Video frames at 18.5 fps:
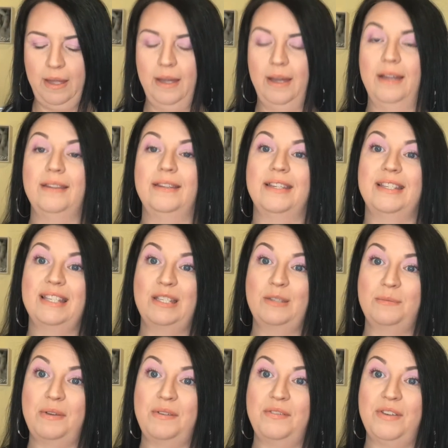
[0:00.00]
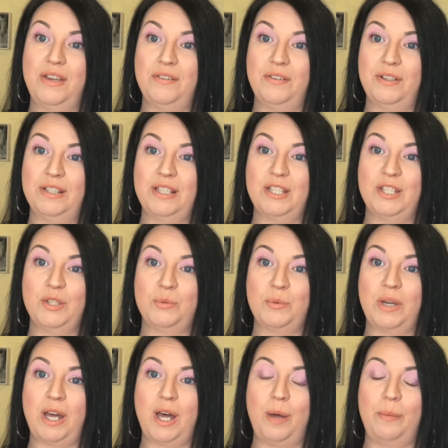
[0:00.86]
And this is my favorite. This is
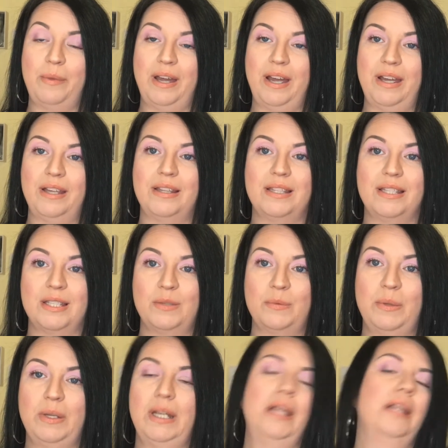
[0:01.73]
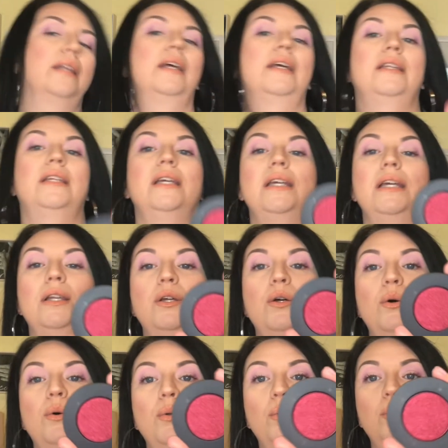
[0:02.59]
what caught my eye. This one and like that yellow
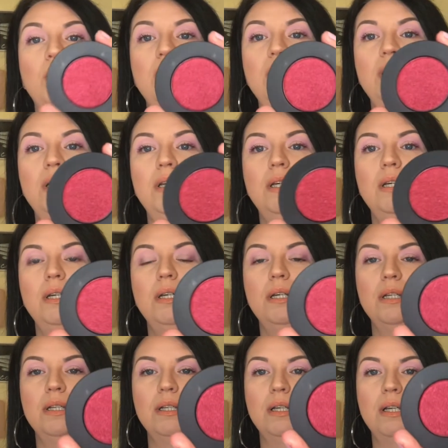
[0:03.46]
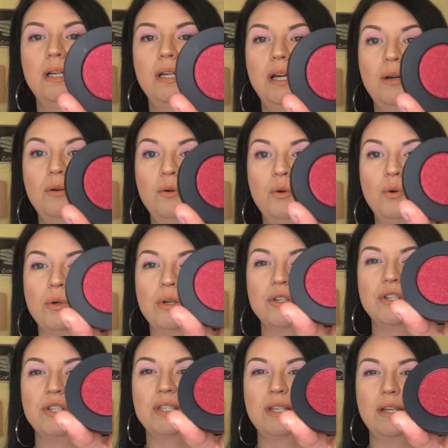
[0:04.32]
gold one. Look at how
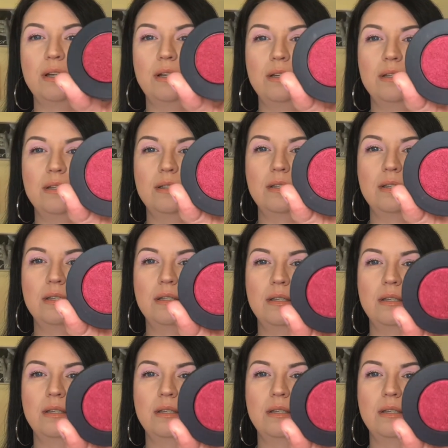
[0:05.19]
gorgeous that is.